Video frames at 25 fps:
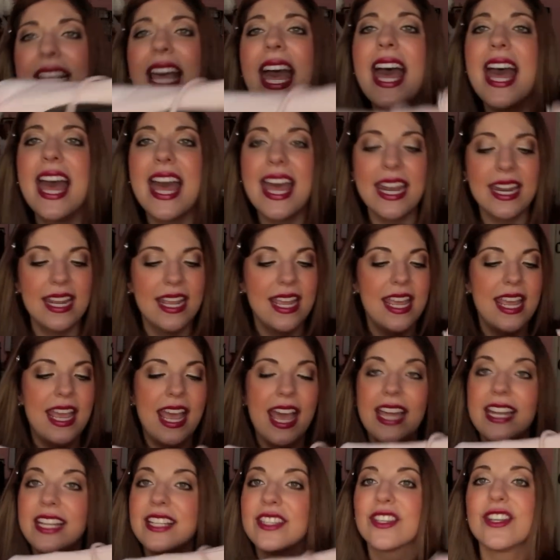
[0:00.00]
head,
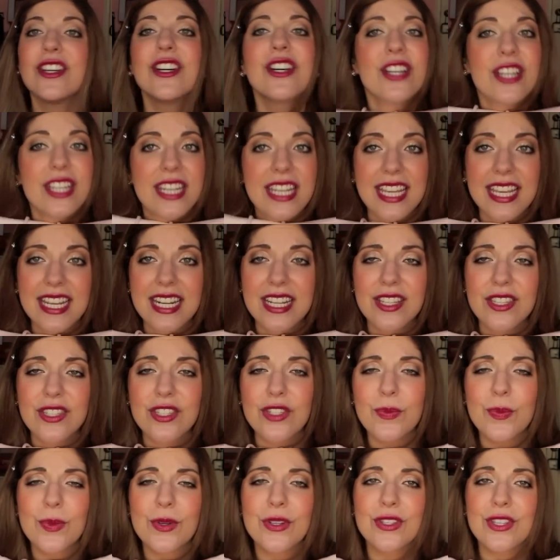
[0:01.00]
and it's a hoodie, and it's
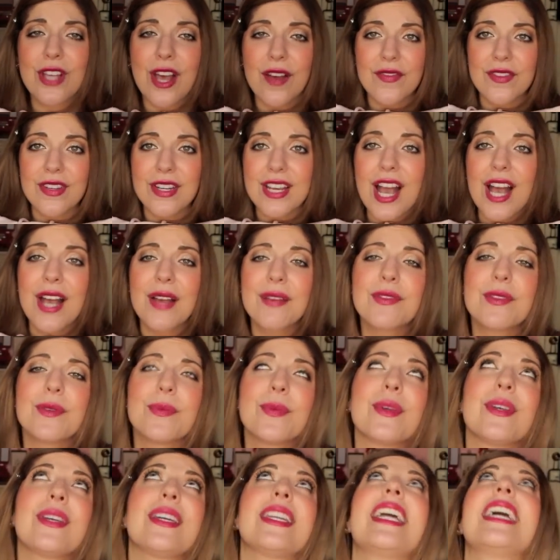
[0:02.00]
super soft and
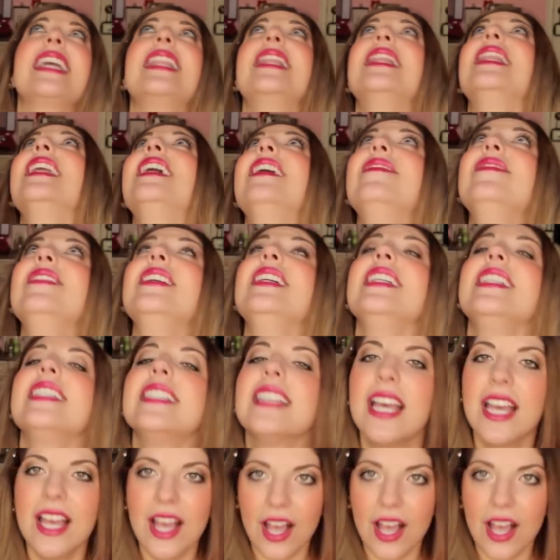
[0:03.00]
comfortable, and I love it.